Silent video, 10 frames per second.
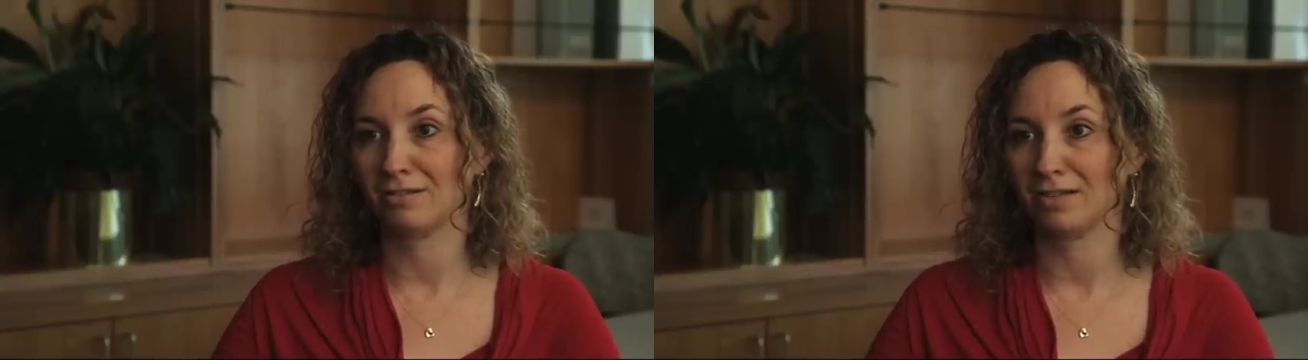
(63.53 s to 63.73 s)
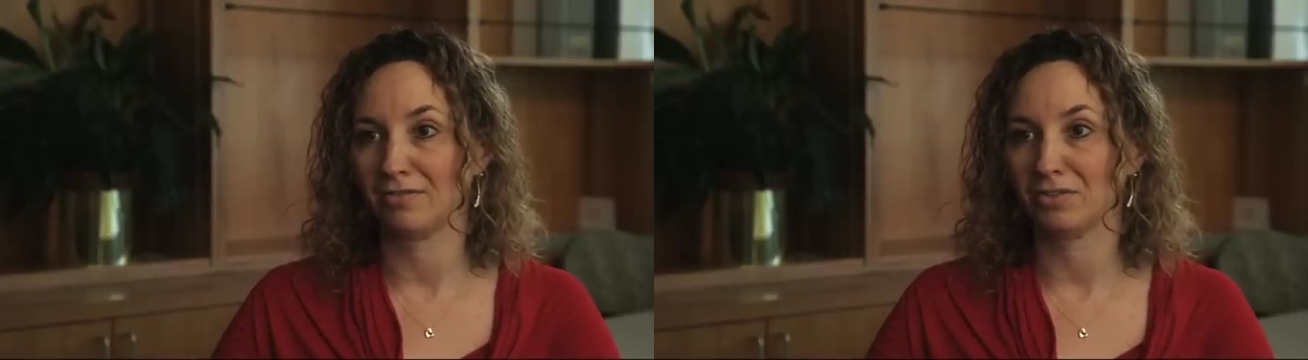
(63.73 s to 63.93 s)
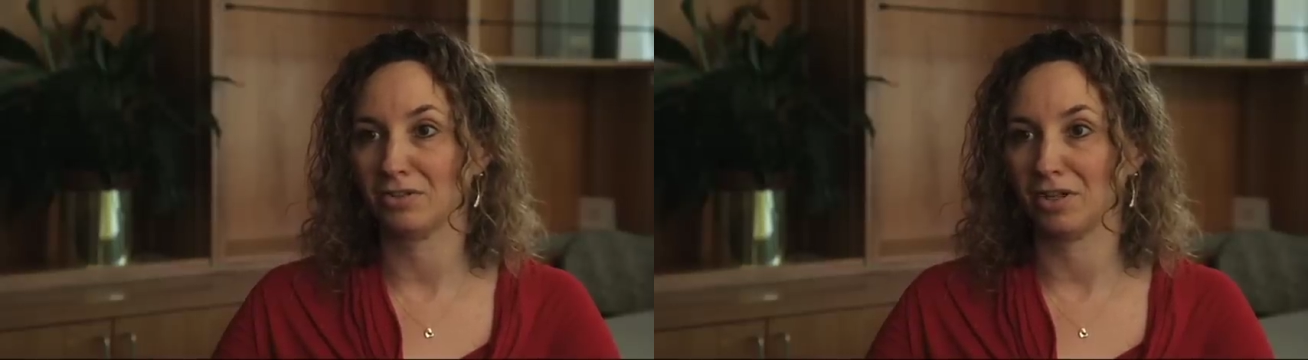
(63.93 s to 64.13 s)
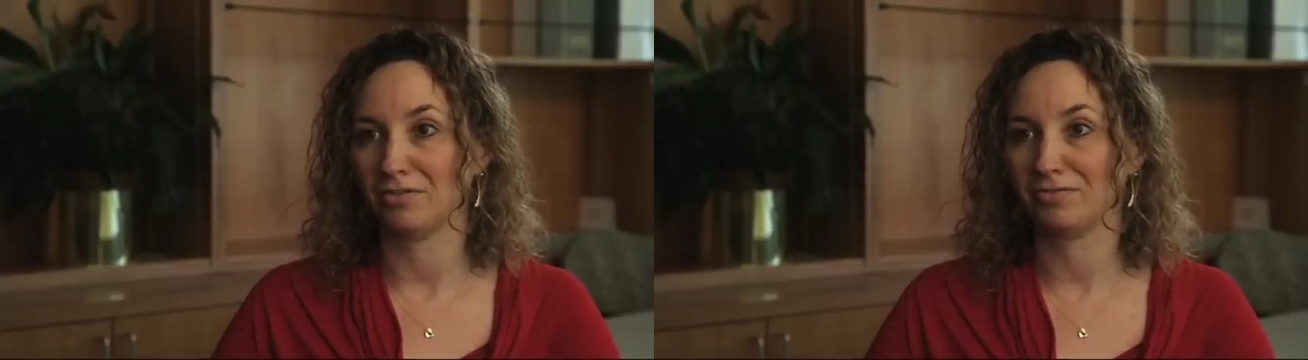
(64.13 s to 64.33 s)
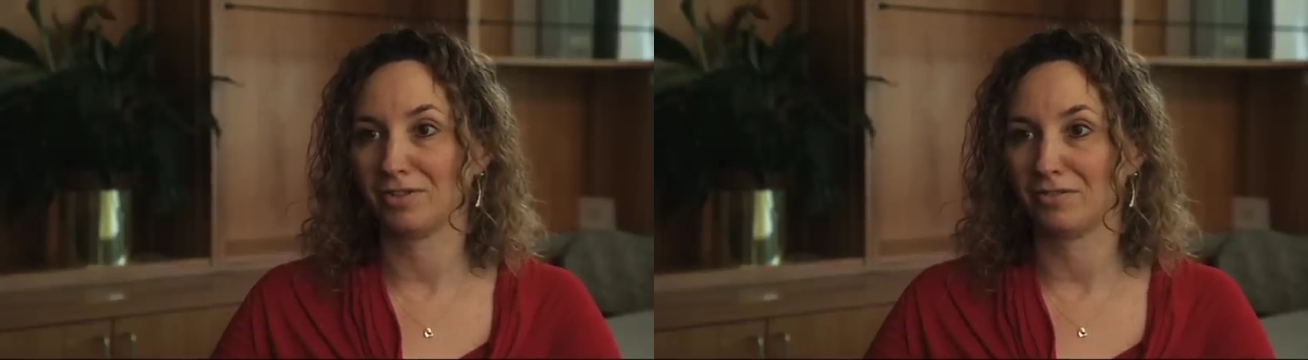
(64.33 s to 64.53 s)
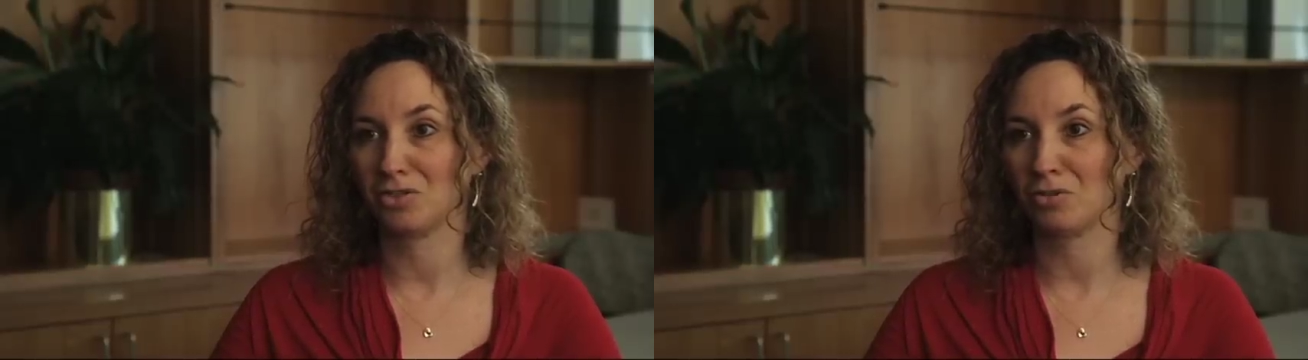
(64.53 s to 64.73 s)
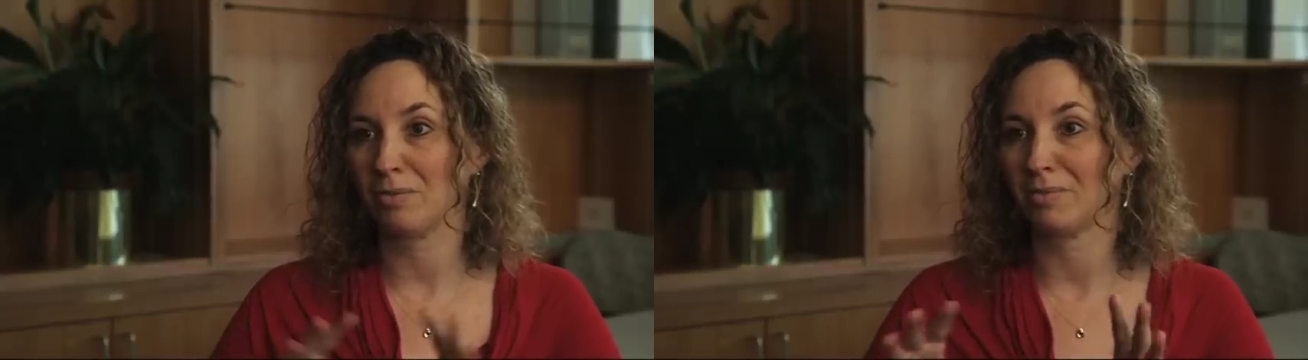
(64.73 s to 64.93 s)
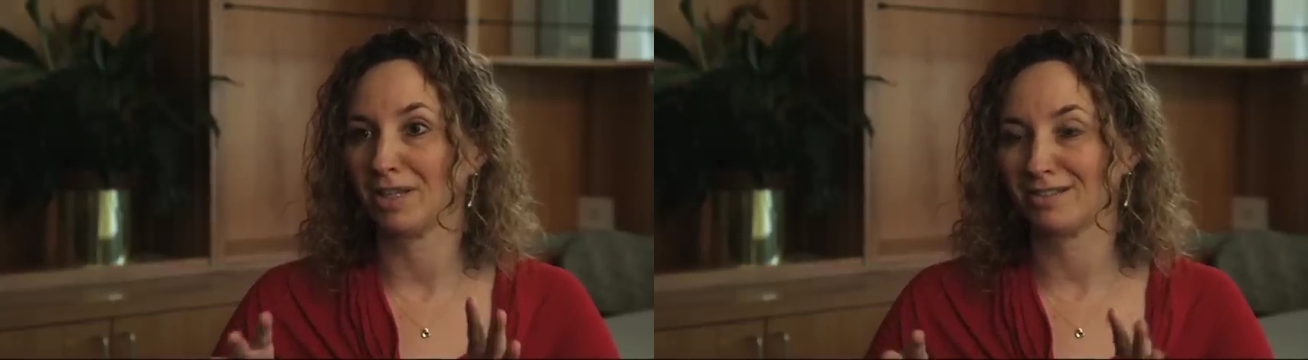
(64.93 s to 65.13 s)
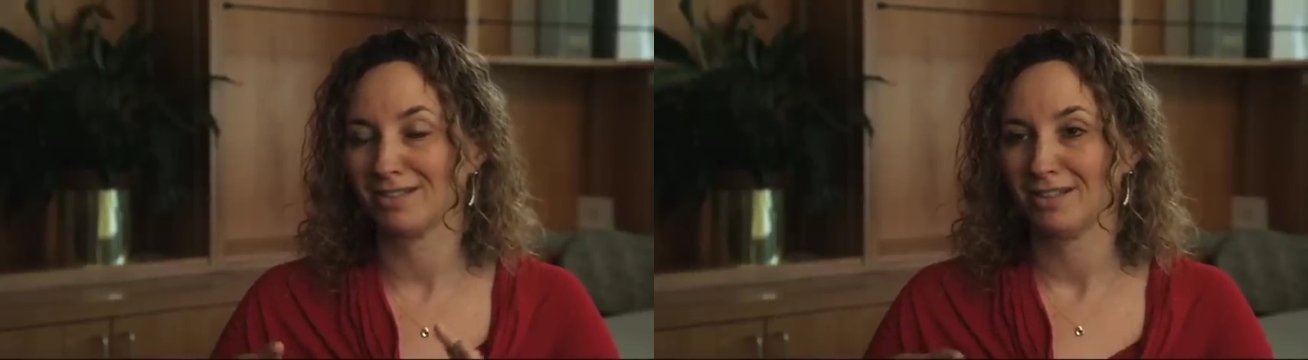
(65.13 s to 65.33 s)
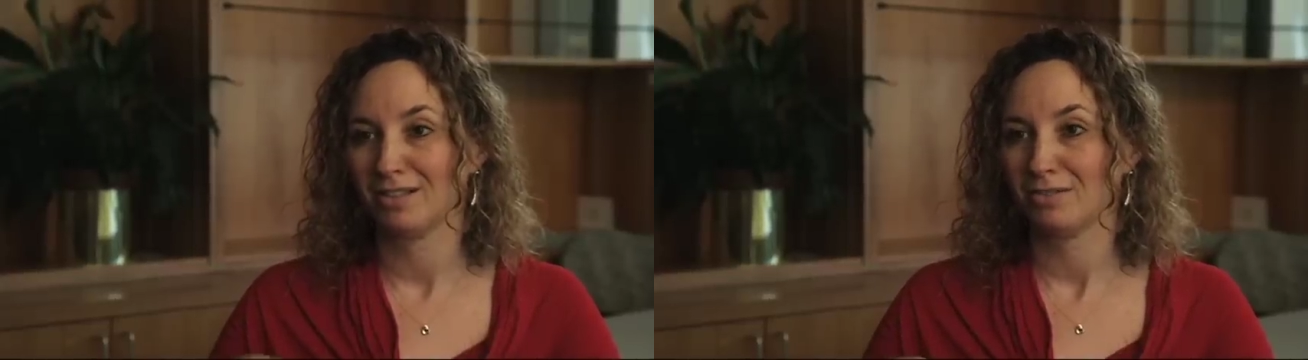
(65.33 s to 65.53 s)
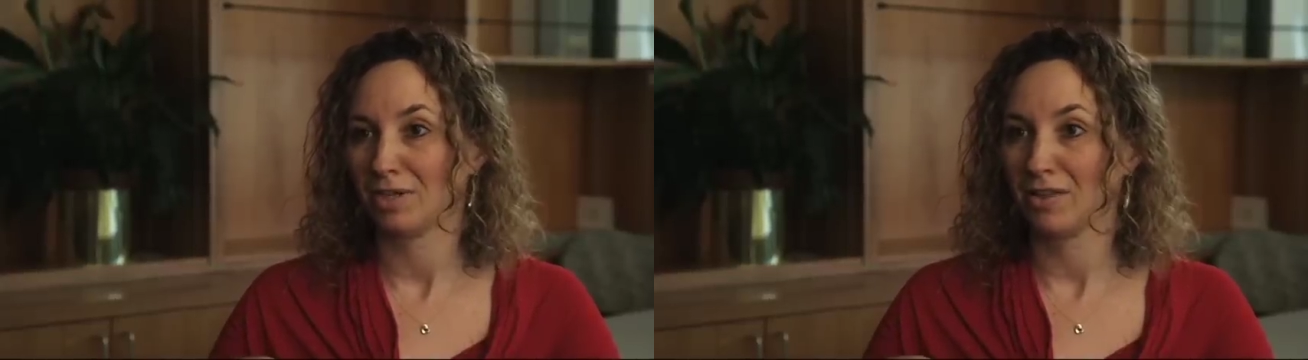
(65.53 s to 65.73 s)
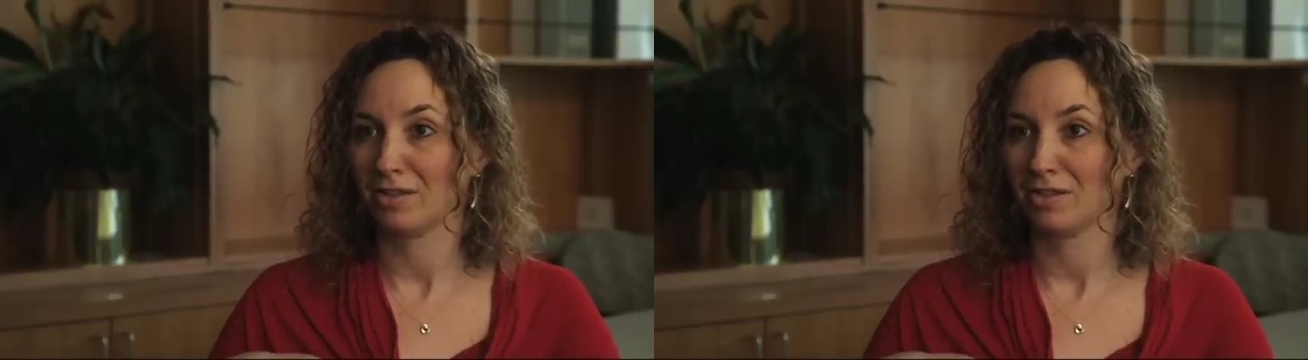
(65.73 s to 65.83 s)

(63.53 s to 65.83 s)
level of, of treatment, right?